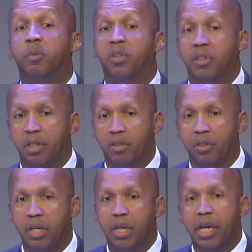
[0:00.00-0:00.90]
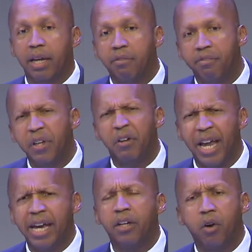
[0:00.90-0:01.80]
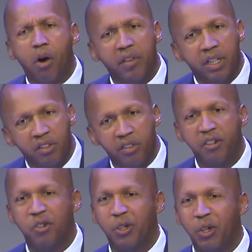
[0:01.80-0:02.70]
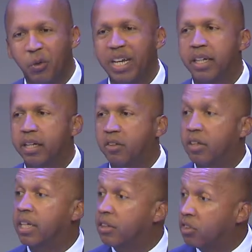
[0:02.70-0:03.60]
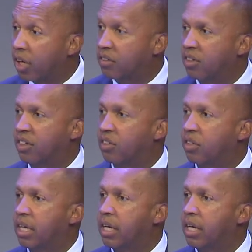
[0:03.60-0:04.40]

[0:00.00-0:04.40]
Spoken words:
persists. And fear and anger are the essential ingredients to injustice